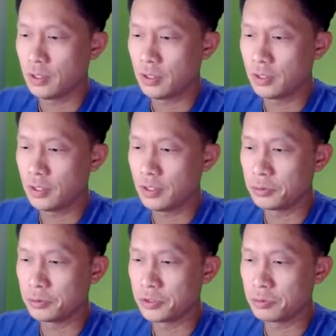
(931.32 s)
And I
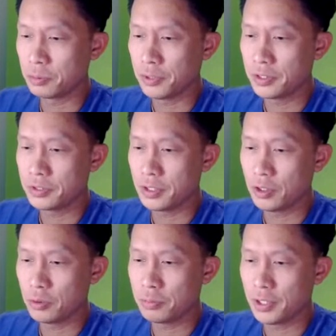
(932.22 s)
will just replace the
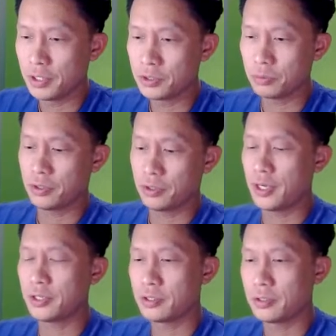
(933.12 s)
home page with that.